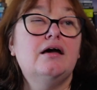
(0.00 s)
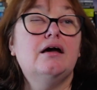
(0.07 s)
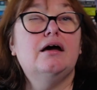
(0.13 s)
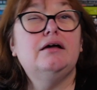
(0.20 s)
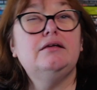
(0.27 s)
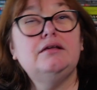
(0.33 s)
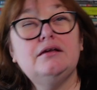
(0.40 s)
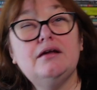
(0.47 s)

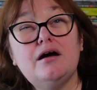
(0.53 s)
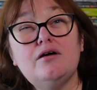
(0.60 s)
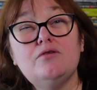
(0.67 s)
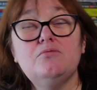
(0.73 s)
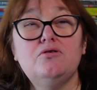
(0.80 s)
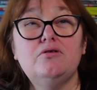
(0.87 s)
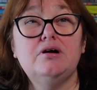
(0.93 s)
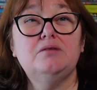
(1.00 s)
And now
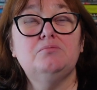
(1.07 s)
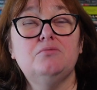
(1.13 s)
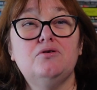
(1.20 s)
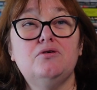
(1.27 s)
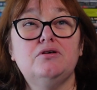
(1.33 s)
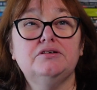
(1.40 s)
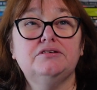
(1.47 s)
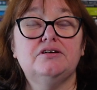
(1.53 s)
more and
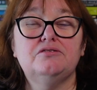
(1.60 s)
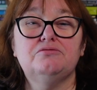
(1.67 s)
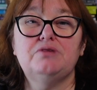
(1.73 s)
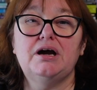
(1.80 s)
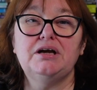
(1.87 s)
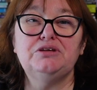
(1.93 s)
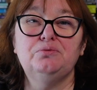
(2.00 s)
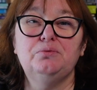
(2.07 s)
more the
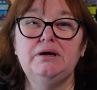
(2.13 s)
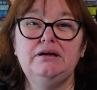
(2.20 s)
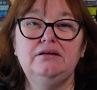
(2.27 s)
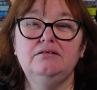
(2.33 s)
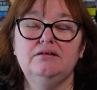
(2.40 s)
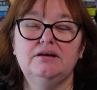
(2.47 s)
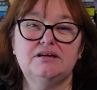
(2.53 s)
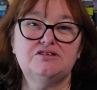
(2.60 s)

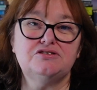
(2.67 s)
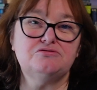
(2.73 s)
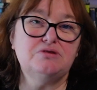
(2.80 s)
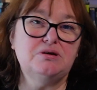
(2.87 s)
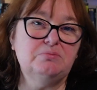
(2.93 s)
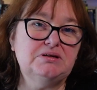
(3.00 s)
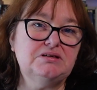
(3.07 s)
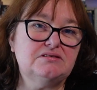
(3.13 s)
right-wing
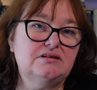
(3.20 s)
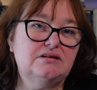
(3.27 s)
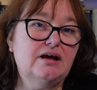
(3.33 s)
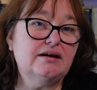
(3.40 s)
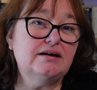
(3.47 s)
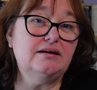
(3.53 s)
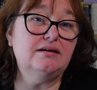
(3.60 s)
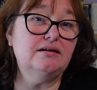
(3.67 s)
extremists
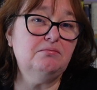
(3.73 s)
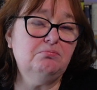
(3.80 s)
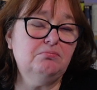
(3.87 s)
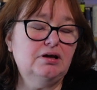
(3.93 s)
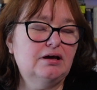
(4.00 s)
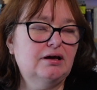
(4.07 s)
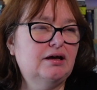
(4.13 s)
like him.